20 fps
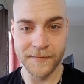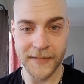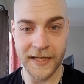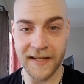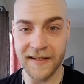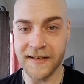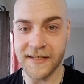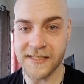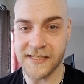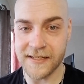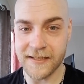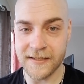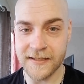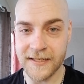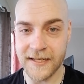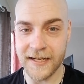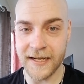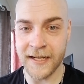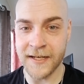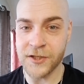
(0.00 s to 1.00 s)

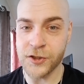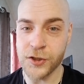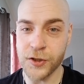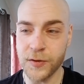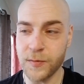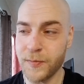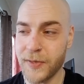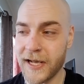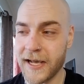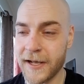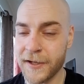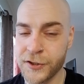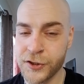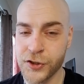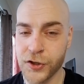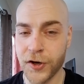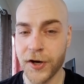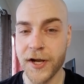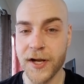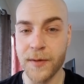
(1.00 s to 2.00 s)
It should be
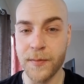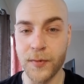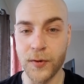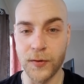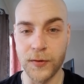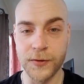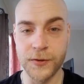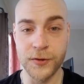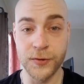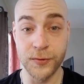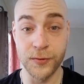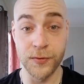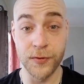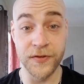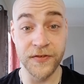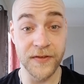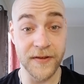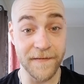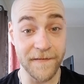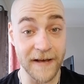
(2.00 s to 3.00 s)
enjoyable to
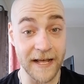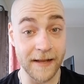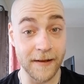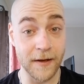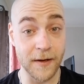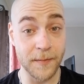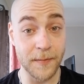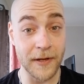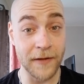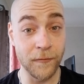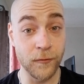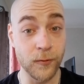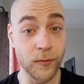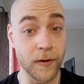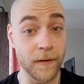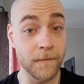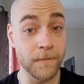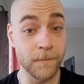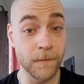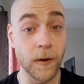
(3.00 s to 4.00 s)
develop and to
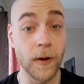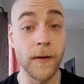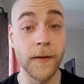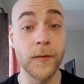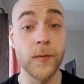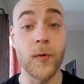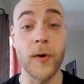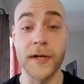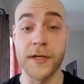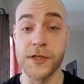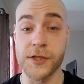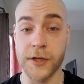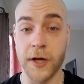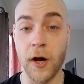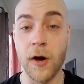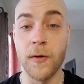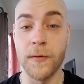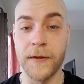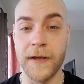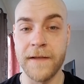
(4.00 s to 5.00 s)
unfold one's
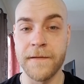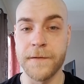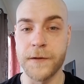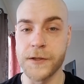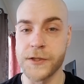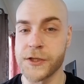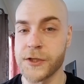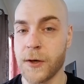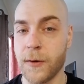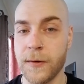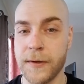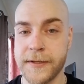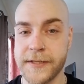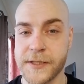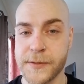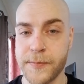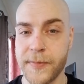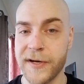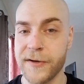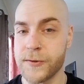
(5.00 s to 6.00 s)
own inner soul and
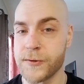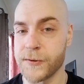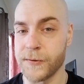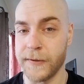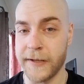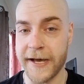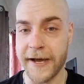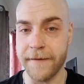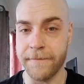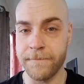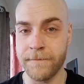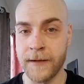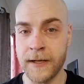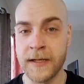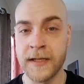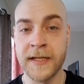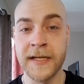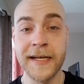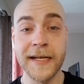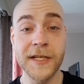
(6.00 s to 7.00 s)
spiritual life.
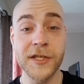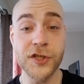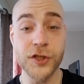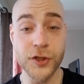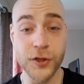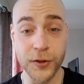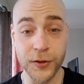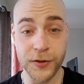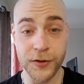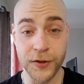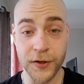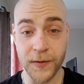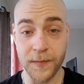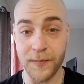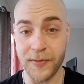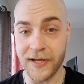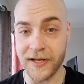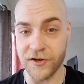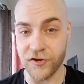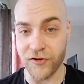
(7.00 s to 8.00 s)
It should not
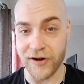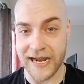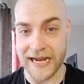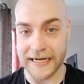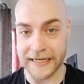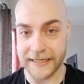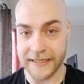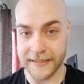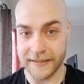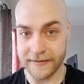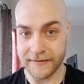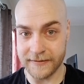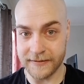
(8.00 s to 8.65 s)
be a drag.